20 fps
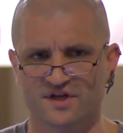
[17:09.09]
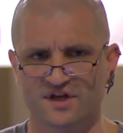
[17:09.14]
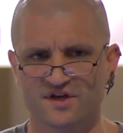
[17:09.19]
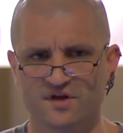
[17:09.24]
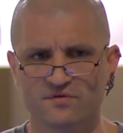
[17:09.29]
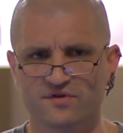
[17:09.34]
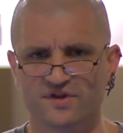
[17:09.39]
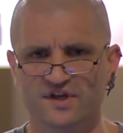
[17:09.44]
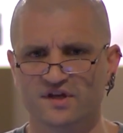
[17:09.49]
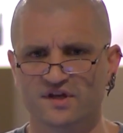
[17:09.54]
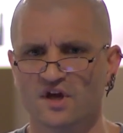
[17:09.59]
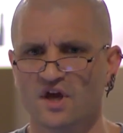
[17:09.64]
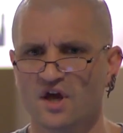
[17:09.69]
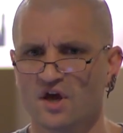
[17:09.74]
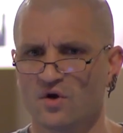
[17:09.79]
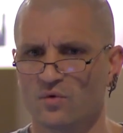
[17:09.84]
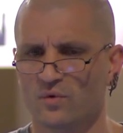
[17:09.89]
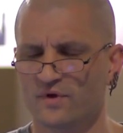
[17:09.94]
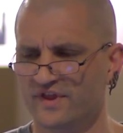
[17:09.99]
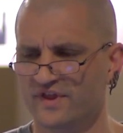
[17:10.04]
I don't think
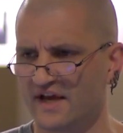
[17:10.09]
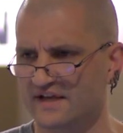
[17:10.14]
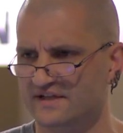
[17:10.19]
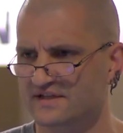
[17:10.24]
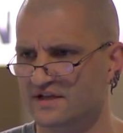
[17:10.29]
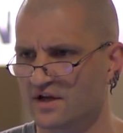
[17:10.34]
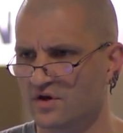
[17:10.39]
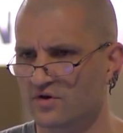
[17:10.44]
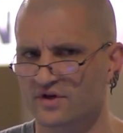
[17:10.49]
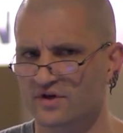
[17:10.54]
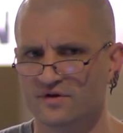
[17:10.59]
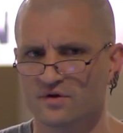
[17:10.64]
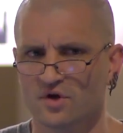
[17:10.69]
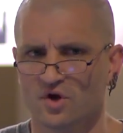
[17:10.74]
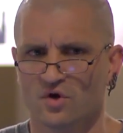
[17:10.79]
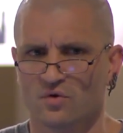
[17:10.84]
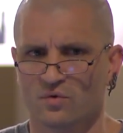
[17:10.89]
with that slogan,